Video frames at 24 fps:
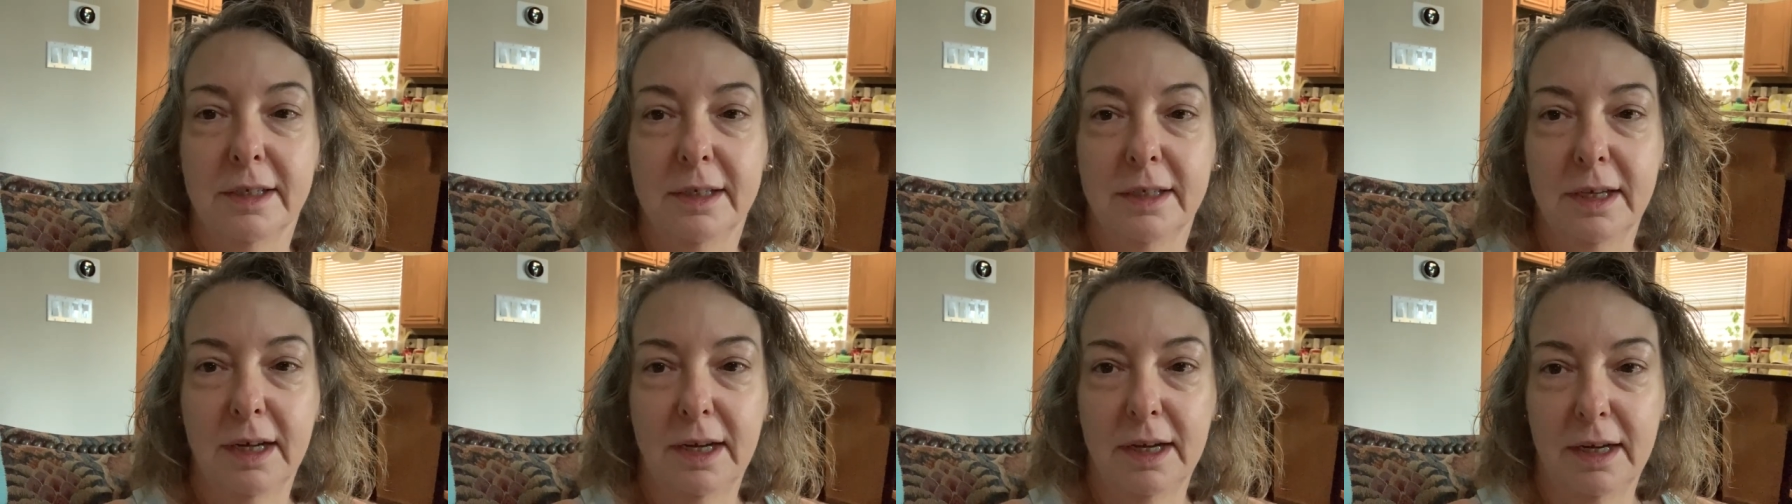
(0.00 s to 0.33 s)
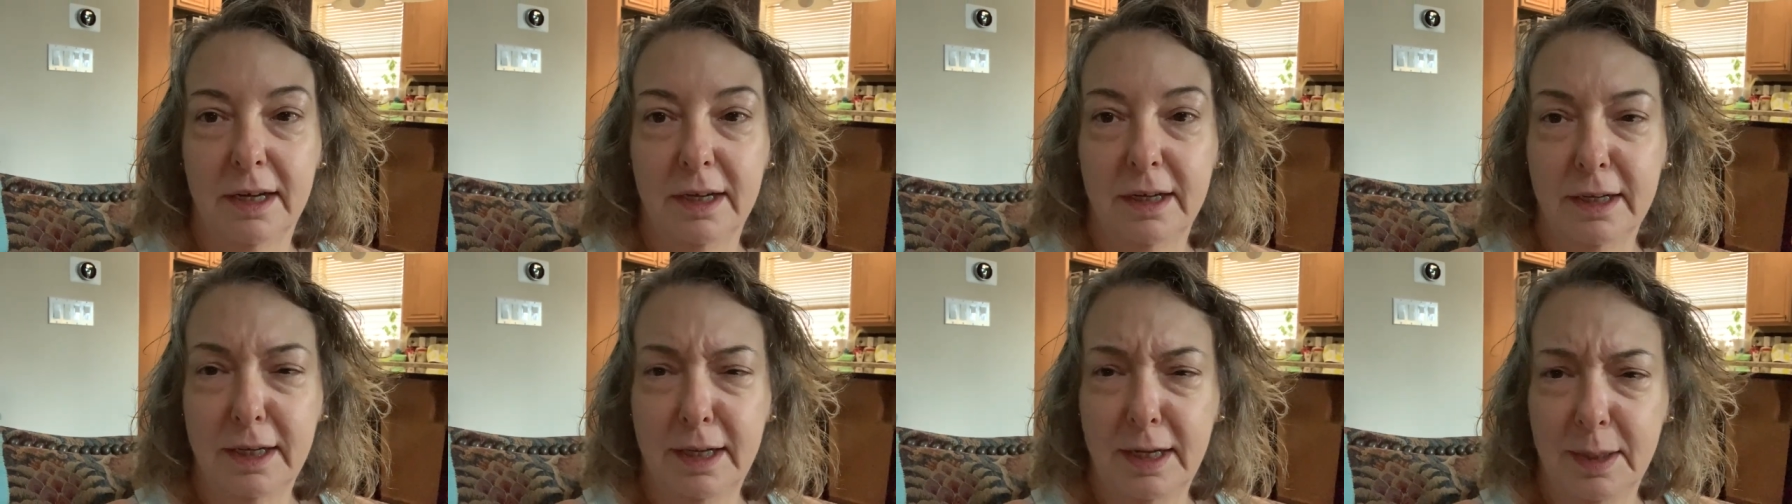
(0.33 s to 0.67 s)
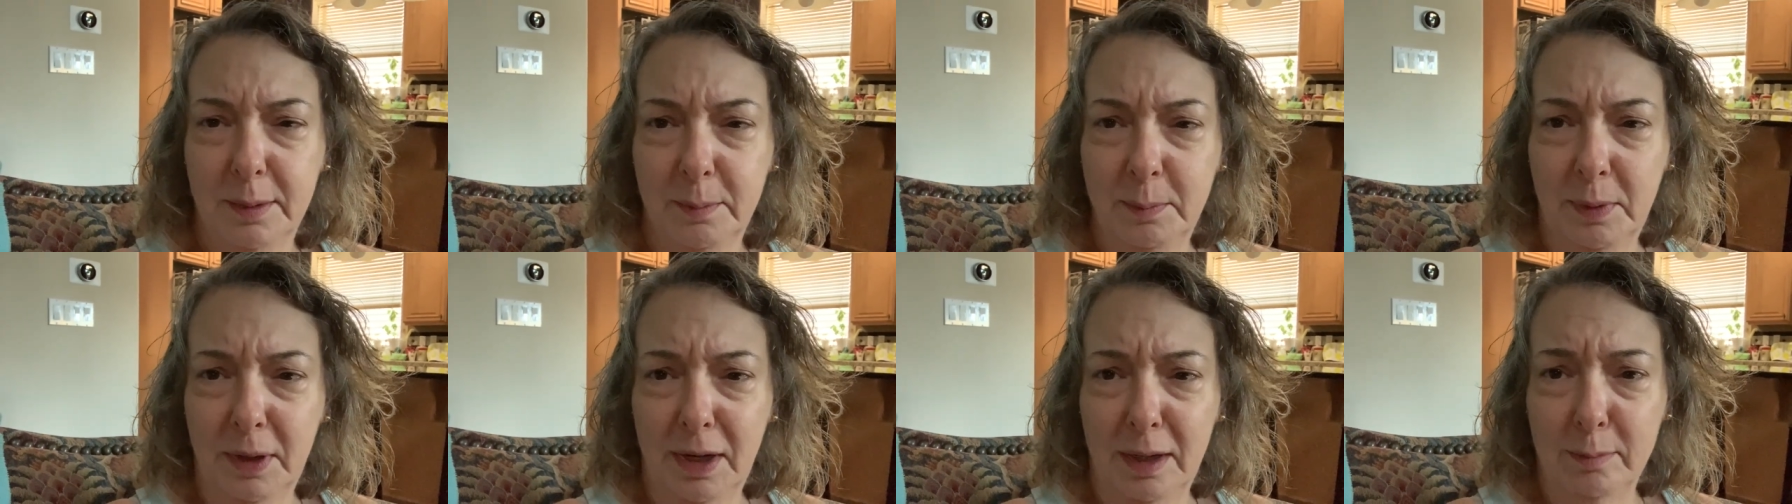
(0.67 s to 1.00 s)
Uh, he
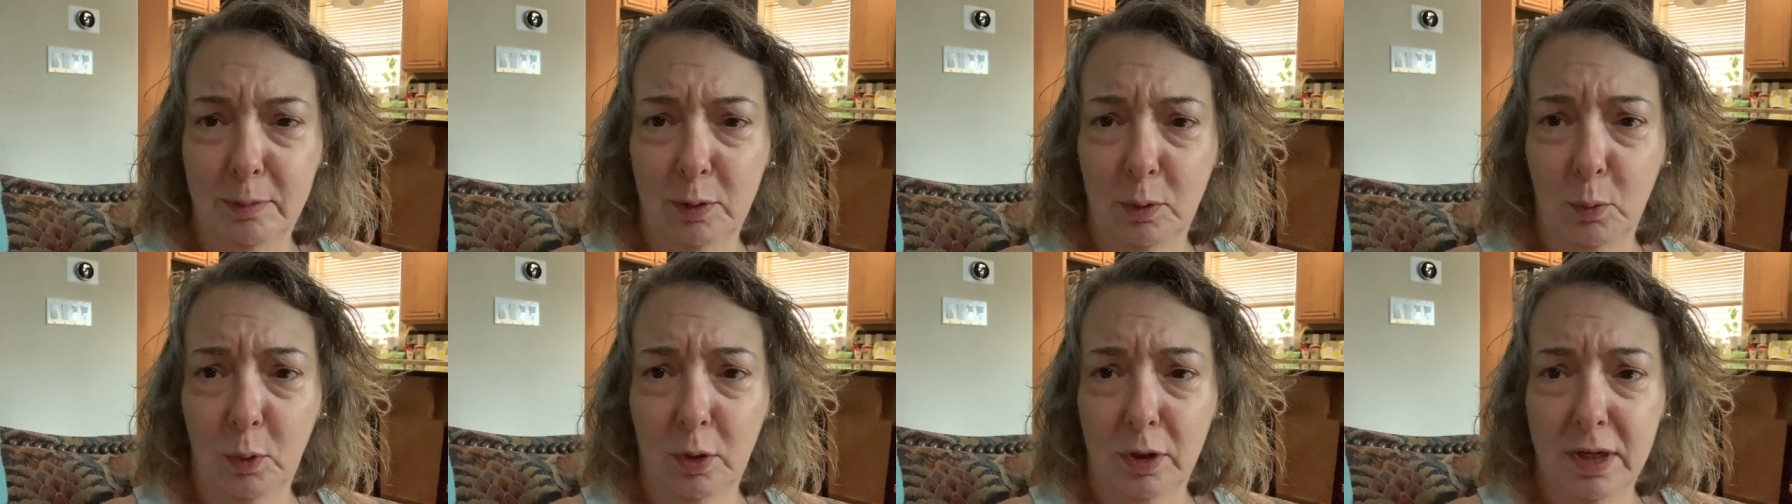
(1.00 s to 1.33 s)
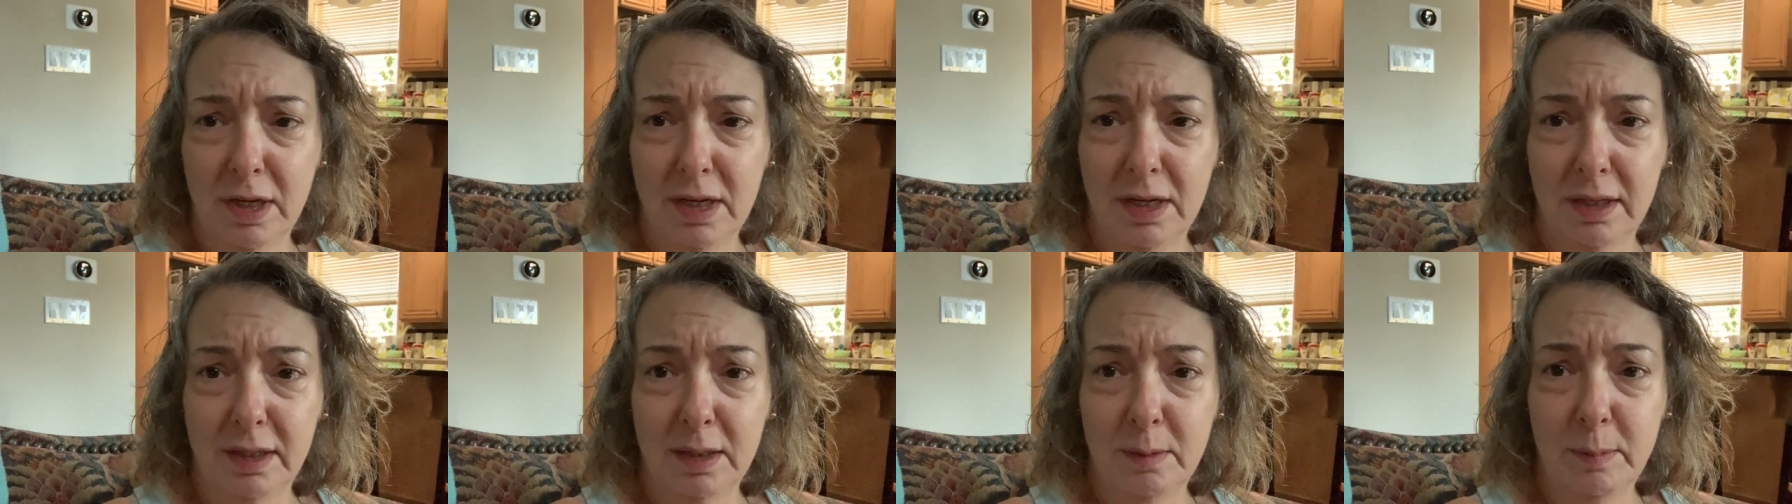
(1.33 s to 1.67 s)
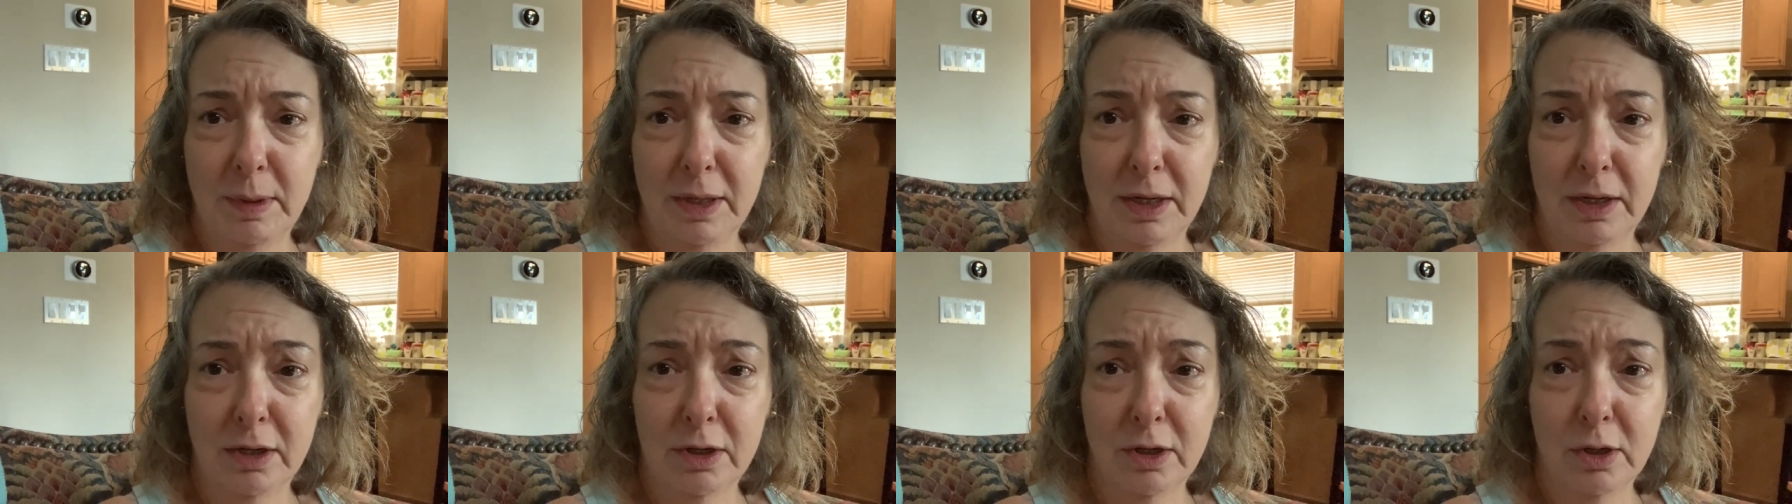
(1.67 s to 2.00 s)
and Bob are working on the
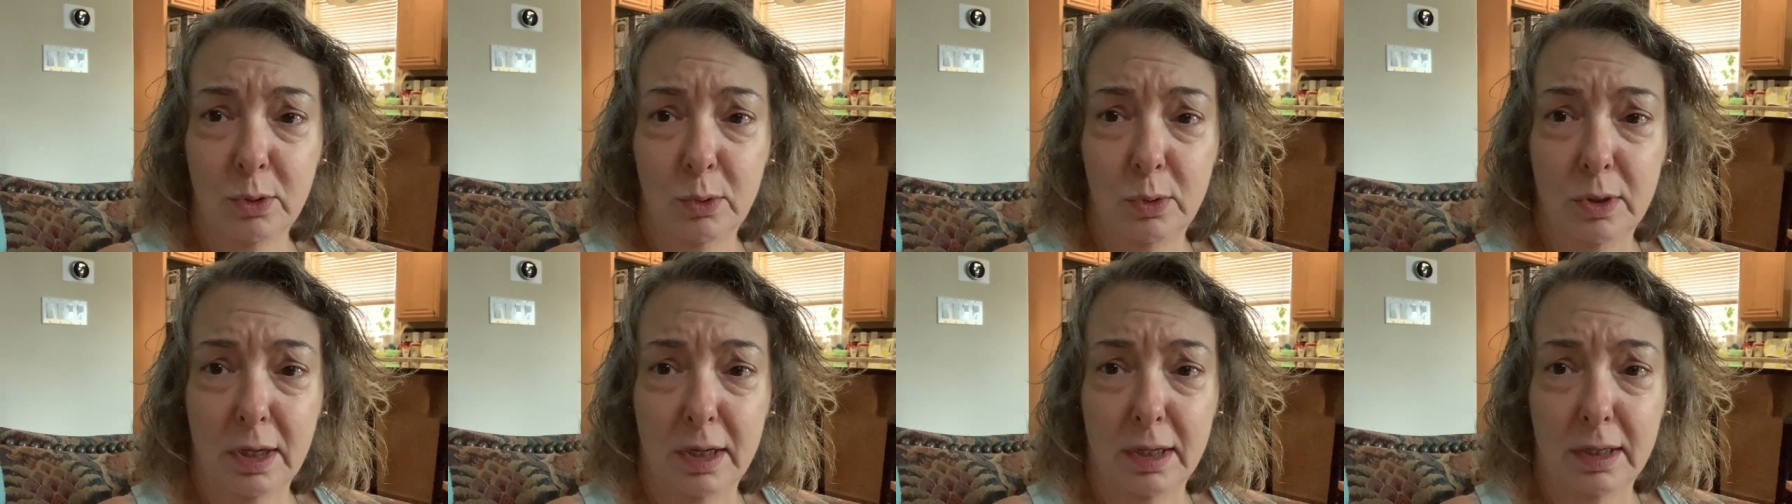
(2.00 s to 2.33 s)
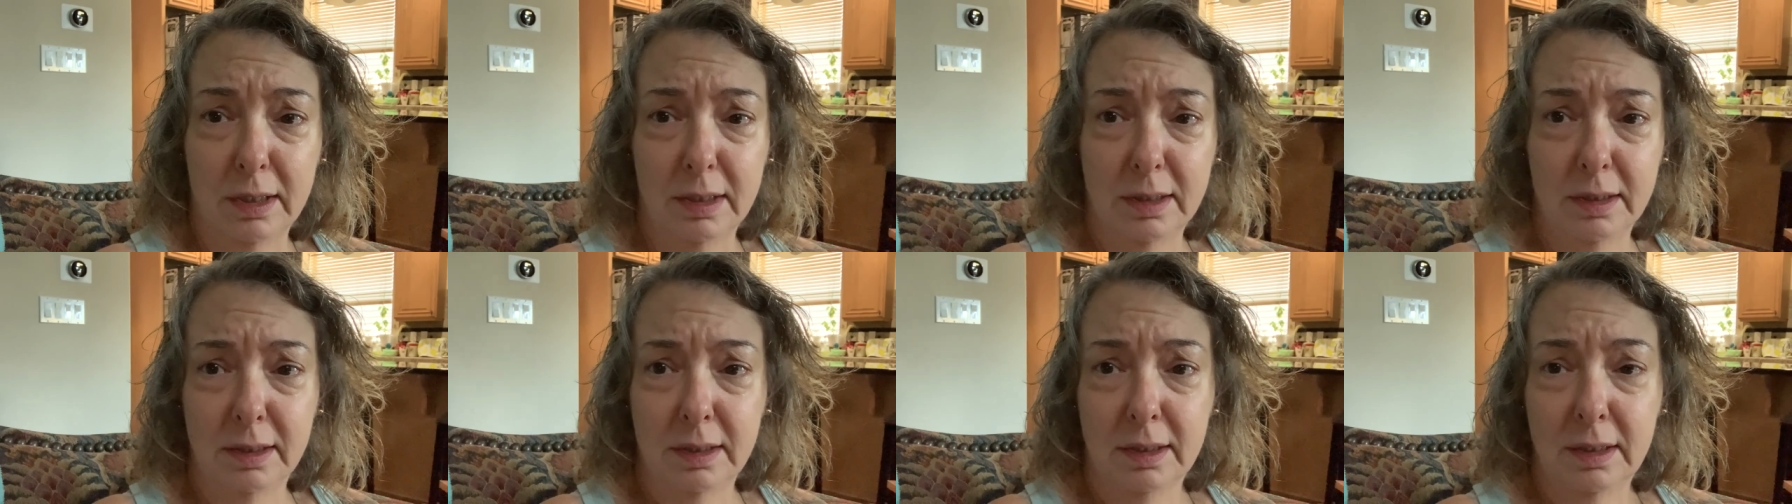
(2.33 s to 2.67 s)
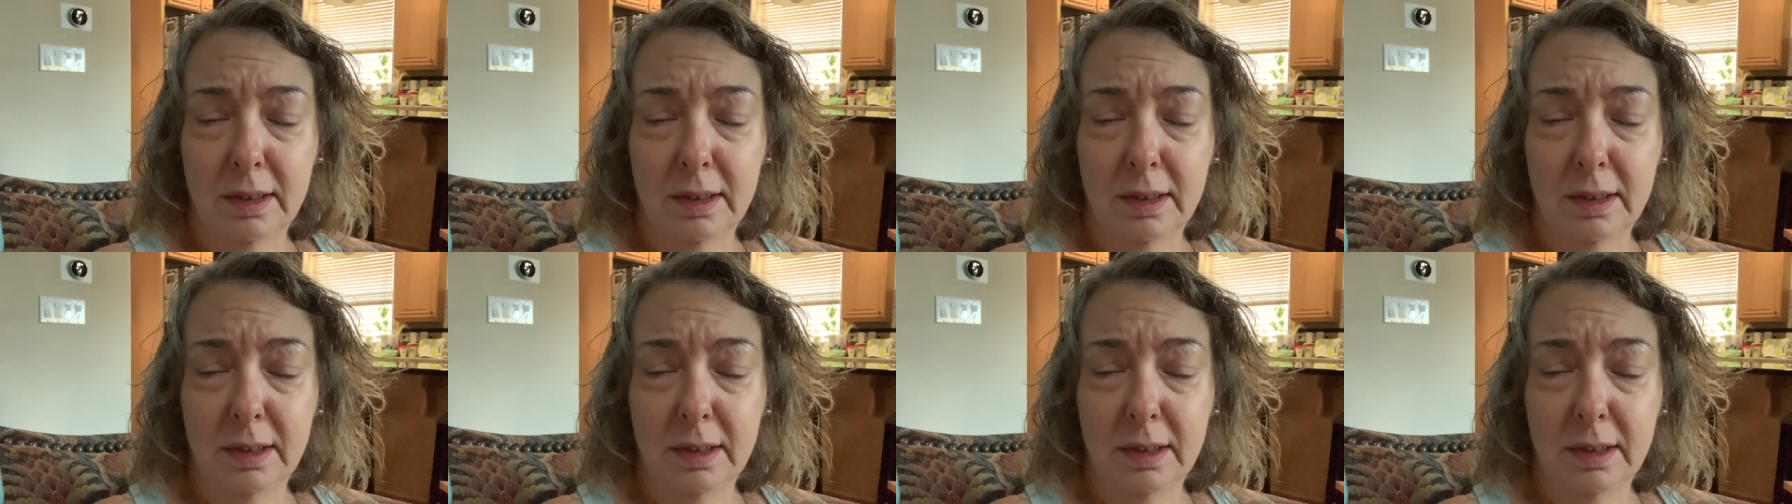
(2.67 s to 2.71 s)
Barracuda.